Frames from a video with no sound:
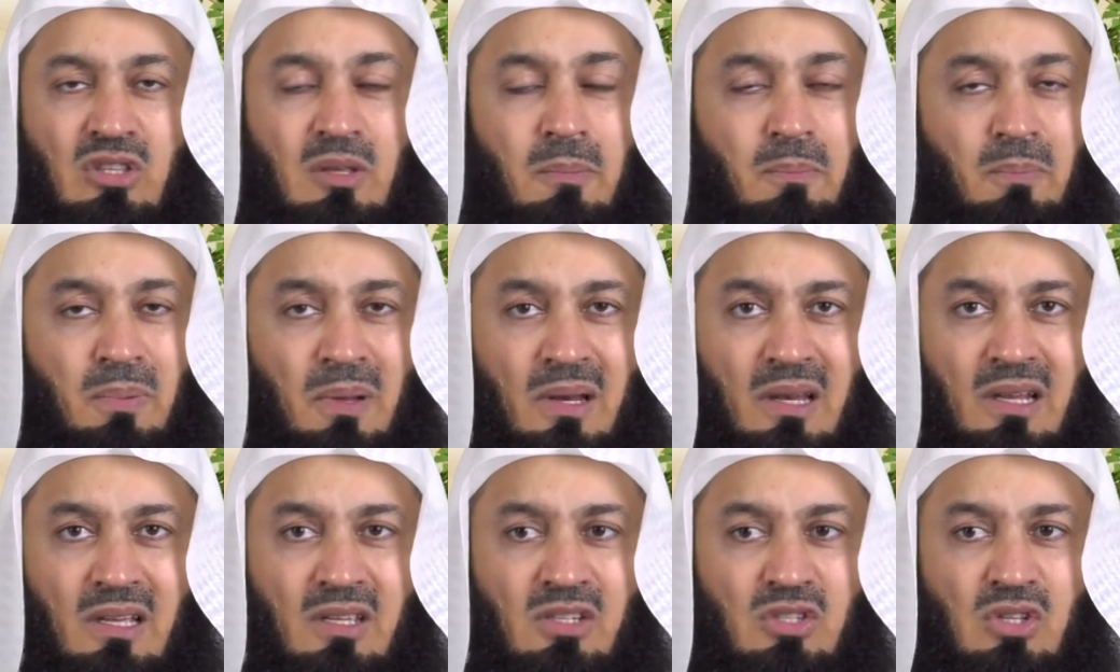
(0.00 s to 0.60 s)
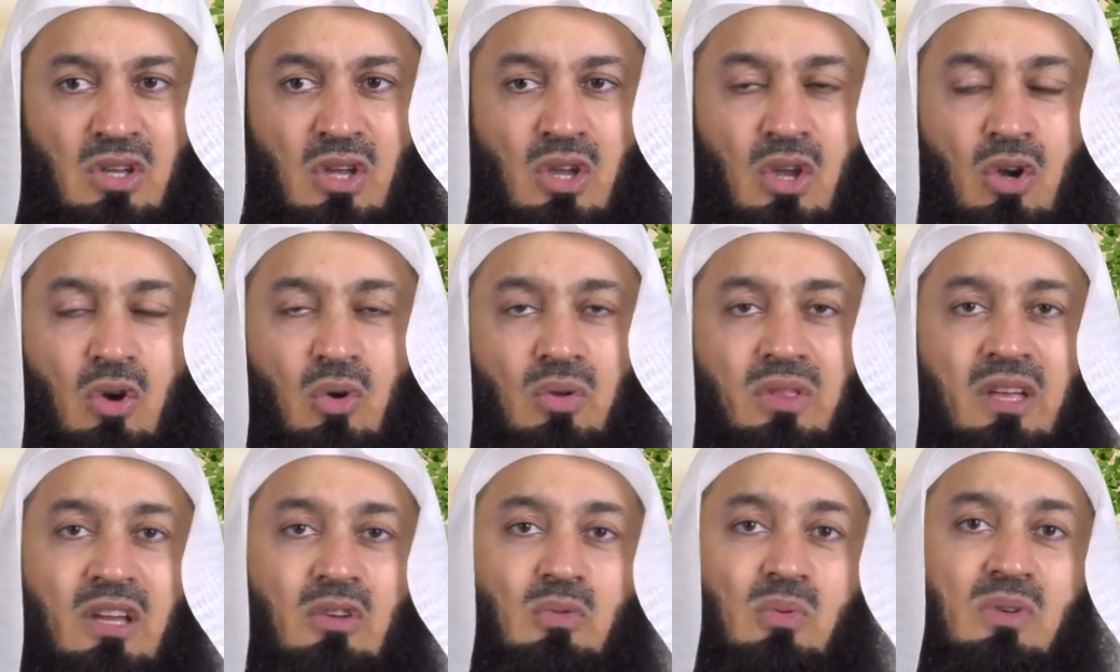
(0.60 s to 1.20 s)
the pillars,
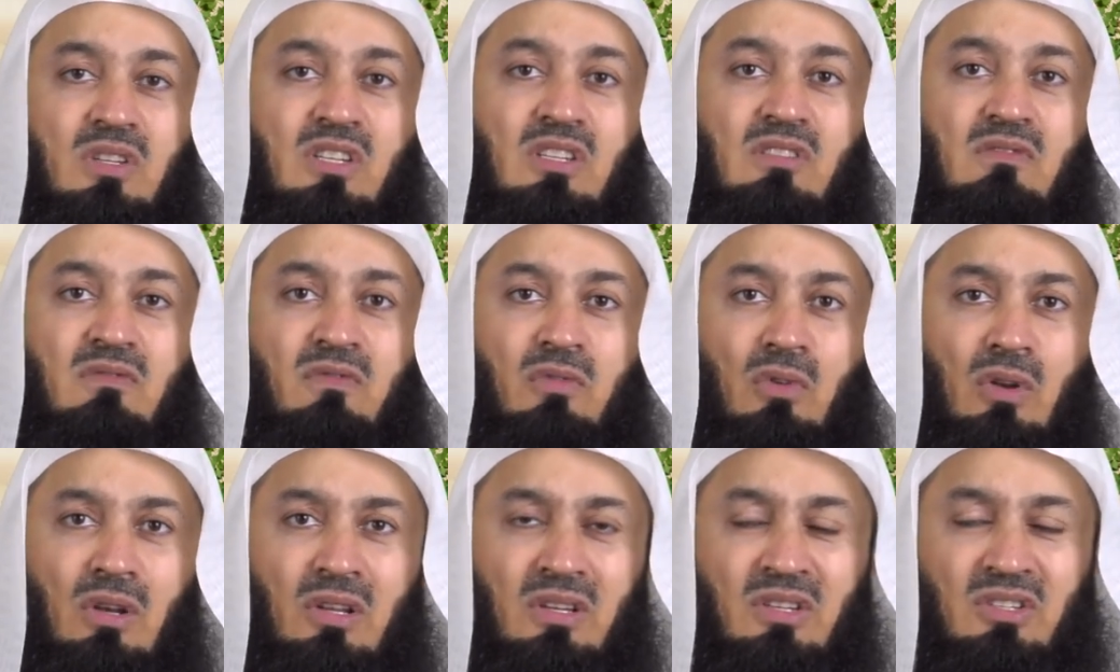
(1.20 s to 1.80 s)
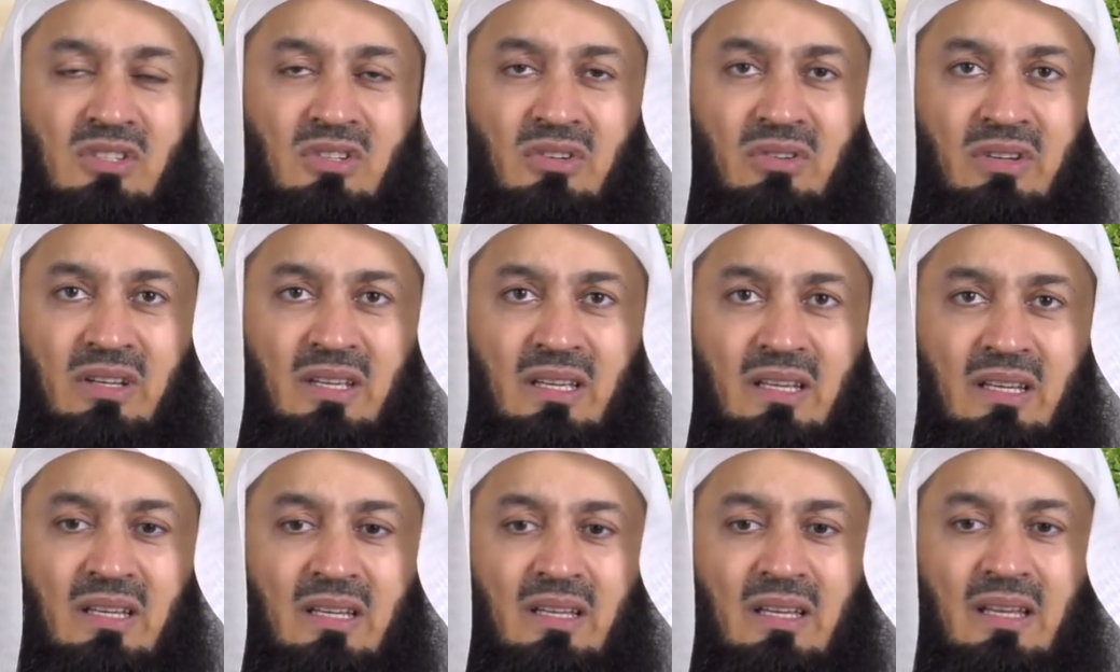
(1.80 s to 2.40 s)
or that which is
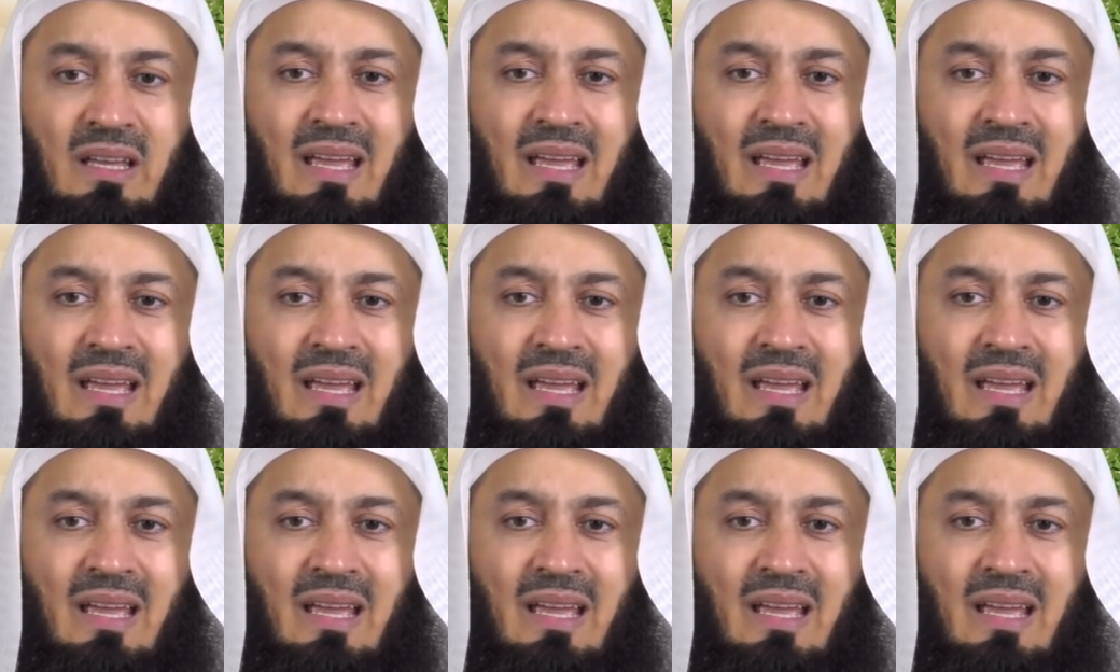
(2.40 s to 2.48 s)
voluntary,